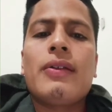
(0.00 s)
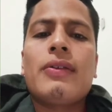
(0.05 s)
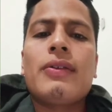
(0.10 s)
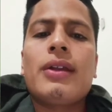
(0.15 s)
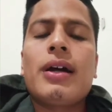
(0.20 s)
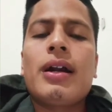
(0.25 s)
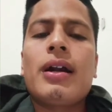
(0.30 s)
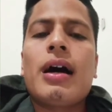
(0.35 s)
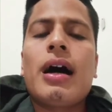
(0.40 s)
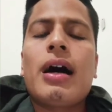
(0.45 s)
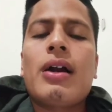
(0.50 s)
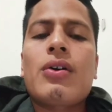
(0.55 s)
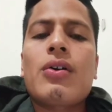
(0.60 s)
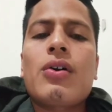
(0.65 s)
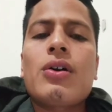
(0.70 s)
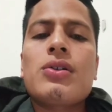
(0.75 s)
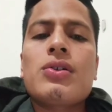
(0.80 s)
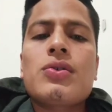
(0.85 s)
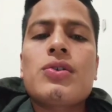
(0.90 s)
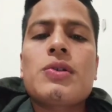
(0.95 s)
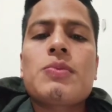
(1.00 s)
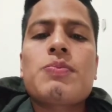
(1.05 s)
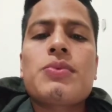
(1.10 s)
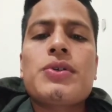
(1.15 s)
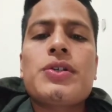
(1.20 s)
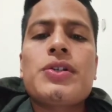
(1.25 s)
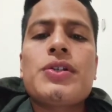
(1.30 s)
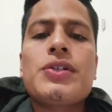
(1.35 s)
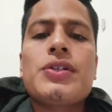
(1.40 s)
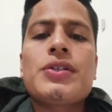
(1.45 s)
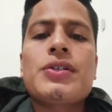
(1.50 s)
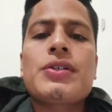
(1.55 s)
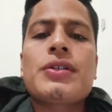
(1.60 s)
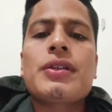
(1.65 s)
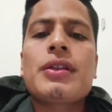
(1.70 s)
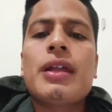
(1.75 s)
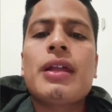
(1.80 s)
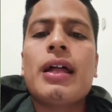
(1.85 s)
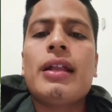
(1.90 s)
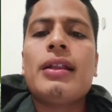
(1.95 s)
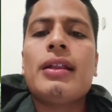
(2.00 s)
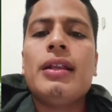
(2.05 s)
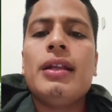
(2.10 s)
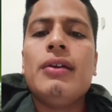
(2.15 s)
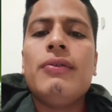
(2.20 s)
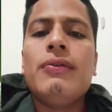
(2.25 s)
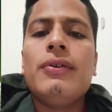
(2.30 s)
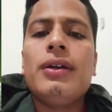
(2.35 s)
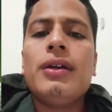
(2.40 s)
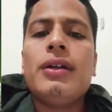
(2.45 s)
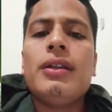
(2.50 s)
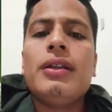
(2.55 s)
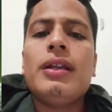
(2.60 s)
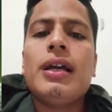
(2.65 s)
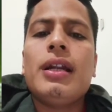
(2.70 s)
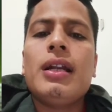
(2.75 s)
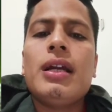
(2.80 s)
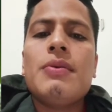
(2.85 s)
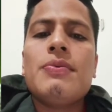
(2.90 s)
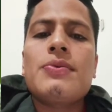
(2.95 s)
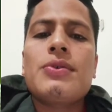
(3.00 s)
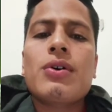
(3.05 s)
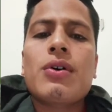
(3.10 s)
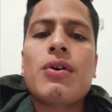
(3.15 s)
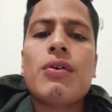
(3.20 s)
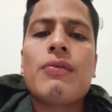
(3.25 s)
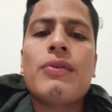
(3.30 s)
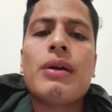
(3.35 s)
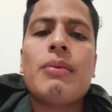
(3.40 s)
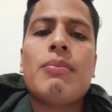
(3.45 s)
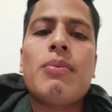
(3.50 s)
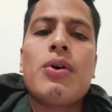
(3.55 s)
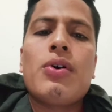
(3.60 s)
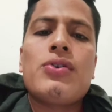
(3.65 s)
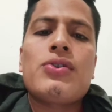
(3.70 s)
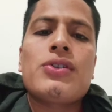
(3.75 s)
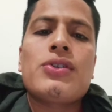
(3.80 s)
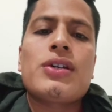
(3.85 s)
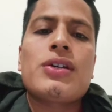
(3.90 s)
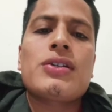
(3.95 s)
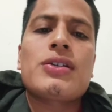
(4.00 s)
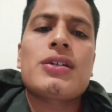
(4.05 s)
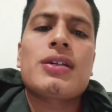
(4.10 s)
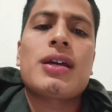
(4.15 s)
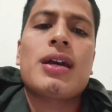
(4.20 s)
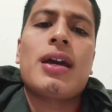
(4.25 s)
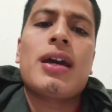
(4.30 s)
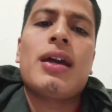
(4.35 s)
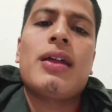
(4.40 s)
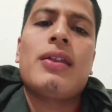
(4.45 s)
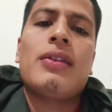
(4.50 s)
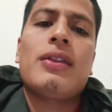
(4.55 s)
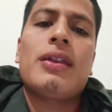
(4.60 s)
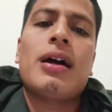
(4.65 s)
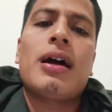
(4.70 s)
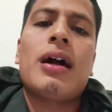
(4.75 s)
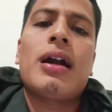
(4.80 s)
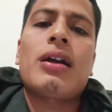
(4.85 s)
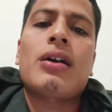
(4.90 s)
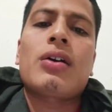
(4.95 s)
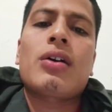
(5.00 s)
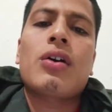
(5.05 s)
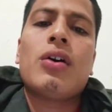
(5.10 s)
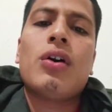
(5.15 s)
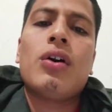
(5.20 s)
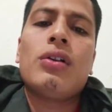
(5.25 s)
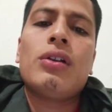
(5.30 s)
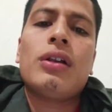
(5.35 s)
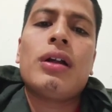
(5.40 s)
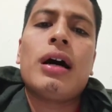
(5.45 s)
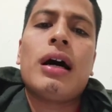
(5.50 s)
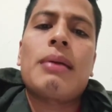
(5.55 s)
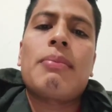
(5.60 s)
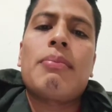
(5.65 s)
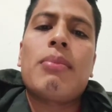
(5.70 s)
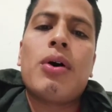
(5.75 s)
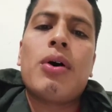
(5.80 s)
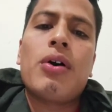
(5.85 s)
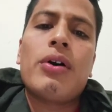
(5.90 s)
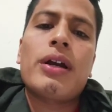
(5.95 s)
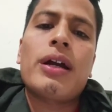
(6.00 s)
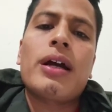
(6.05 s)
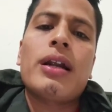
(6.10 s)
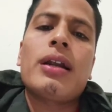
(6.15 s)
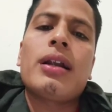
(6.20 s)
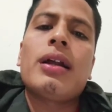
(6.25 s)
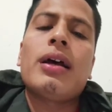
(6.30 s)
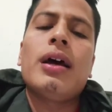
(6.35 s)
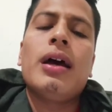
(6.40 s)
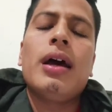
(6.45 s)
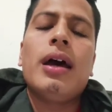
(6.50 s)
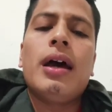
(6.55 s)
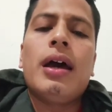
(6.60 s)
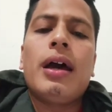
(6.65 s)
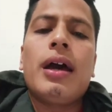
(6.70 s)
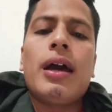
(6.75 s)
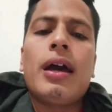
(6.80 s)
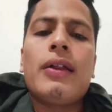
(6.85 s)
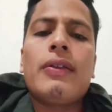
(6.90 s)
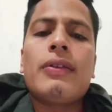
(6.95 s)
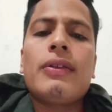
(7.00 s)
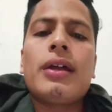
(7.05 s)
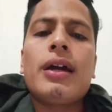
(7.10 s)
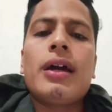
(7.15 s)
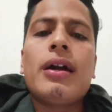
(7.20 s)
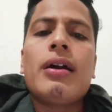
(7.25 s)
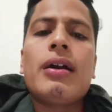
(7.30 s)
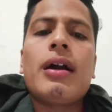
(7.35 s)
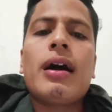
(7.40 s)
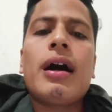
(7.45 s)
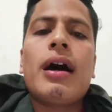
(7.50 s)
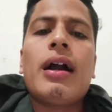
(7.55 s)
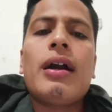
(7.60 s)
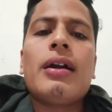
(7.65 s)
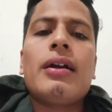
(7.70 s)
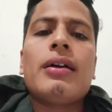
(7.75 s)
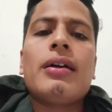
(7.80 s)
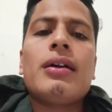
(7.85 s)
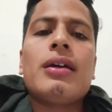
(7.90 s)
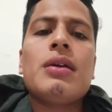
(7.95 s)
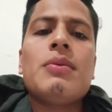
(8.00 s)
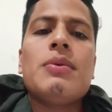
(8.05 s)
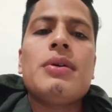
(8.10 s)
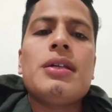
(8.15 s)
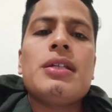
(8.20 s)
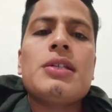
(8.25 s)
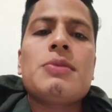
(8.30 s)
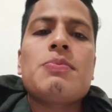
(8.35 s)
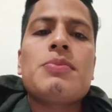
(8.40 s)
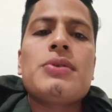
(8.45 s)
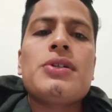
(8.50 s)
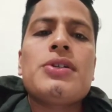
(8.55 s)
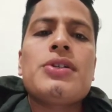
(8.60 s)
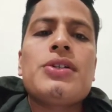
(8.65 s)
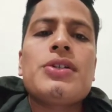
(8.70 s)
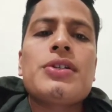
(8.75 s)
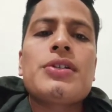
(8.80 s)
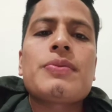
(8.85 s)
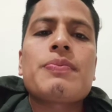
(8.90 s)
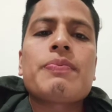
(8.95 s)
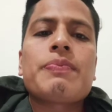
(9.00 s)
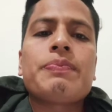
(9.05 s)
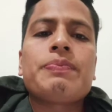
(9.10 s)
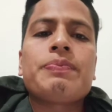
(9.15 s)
There are also species that live in the leaves of the bushes and are called arboreal, and there are even species